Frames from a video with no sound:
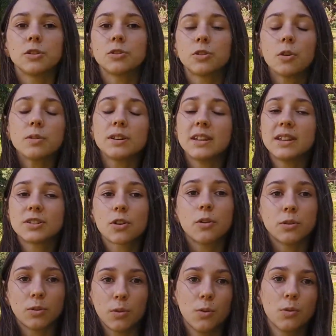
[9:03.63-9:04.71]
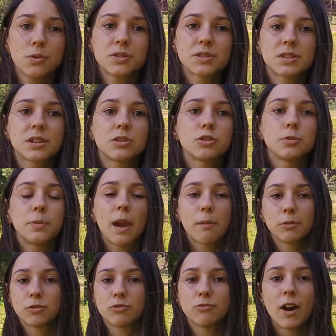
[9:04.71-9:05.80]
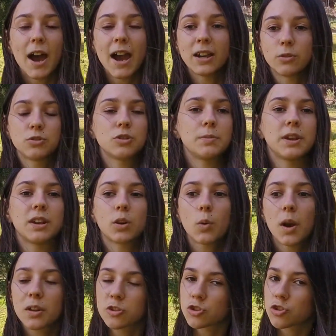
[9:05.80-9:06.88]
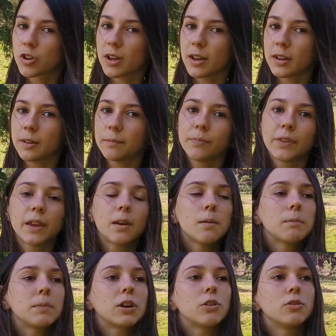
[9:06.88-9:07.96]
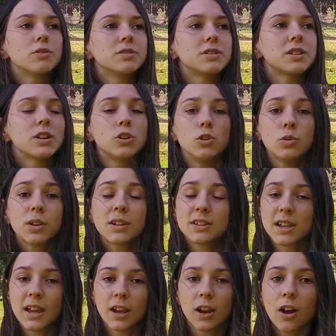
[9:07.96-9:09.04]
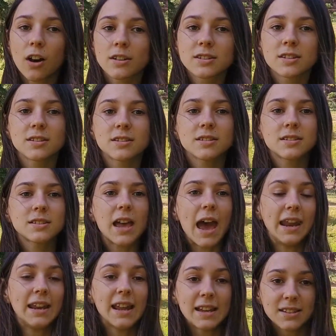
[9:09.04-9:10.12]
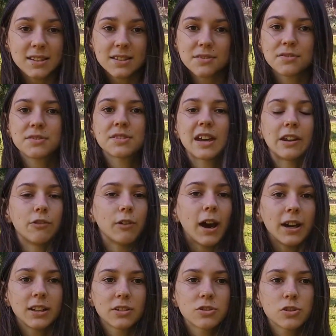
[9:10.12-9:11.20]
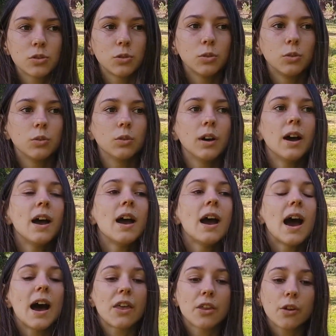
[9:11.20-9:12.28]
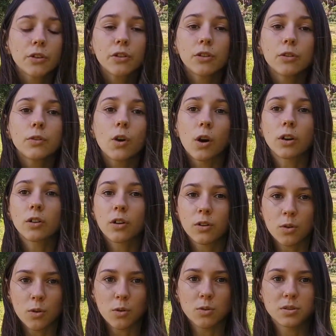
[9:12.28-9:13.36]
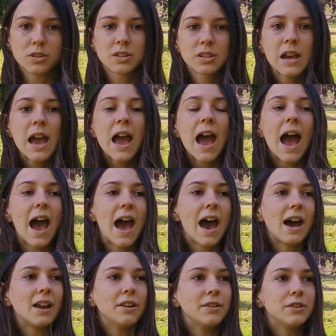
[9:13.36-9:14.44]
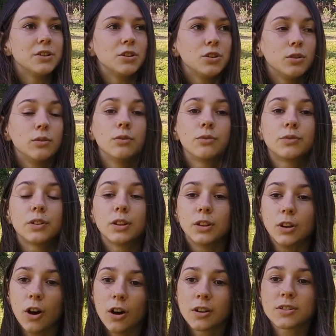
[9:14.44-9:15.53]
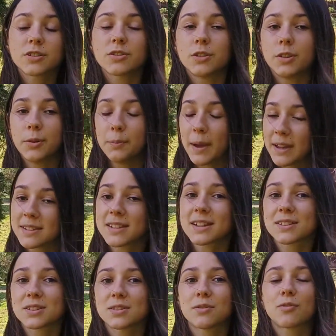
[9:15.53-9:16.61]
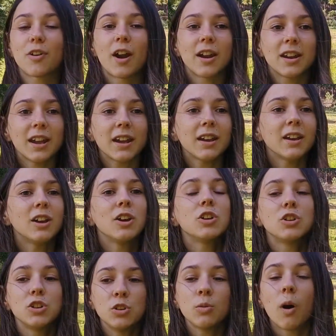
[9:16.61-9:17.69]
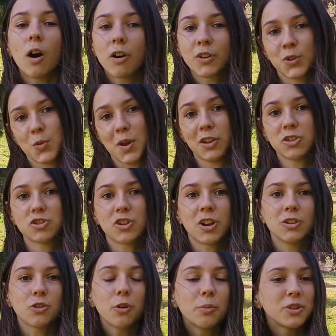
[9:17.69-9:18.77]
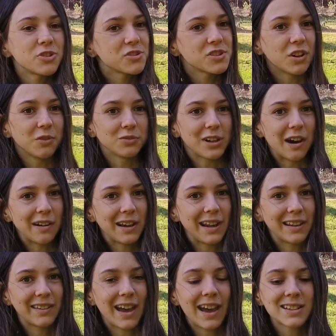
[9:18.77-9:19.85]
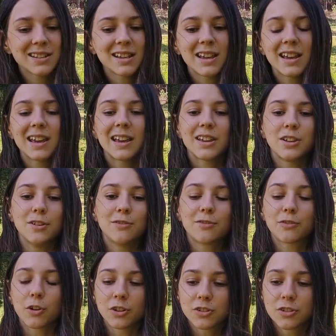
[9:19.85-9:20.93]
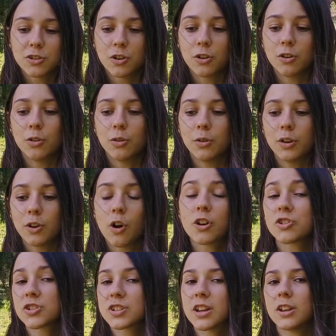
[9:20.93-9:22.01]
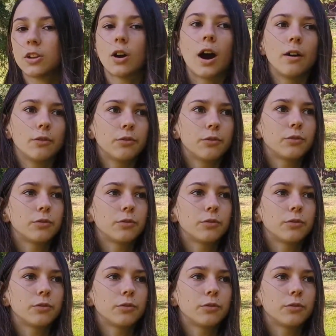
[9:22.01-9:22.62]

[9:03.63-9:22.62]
you don't need to own a horse to be able to ride or to be an equestrian, because you can take classes and lessons at a riding school as long as you've gotten on a horse and you've learned the basics of riding. You are an equestrian. Don't put yourself down like that. You've got to know, you can't just say, I've